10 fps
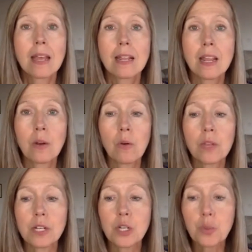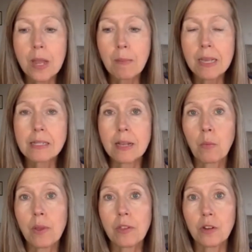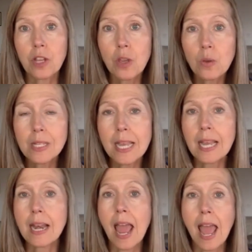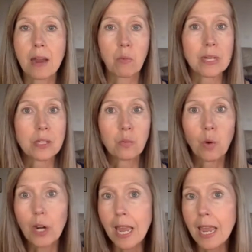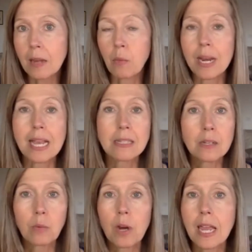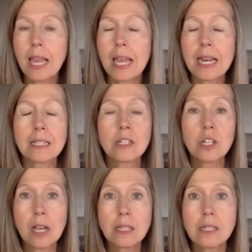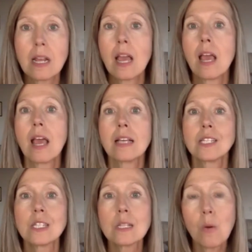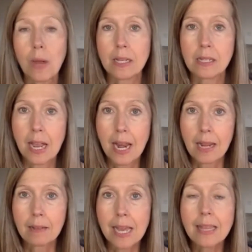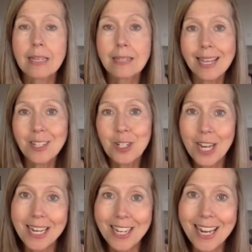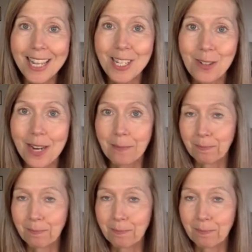you know, the treatments and what they're using and what's working and what isn't working. And it's just so exciting. Like, these guys are changing history.